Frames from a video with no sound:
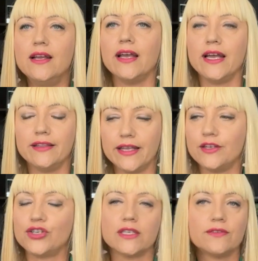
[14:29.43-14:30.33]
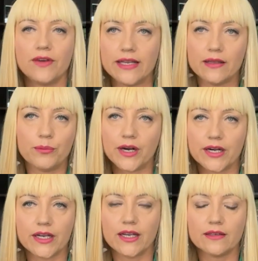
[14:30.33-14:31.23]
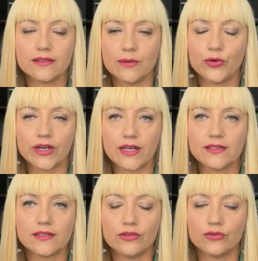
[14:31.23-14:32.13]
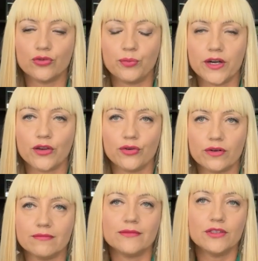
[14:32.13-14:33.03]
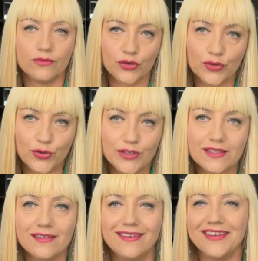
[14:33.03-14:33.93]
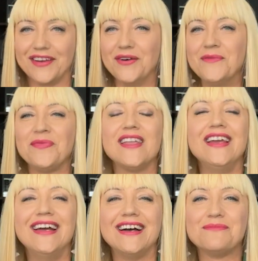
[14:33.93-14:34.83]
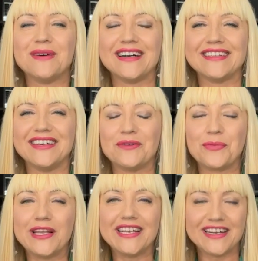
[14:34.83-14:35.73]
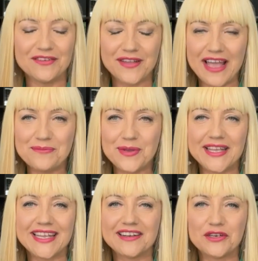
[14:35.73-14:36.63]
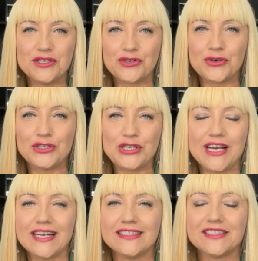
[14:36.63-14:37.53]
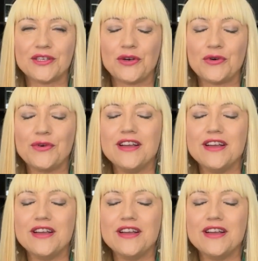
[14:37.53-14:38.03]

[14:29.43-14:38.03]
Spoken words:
and then just find the parking somewhere else, to park your toys, But we love camping here in Georgia. So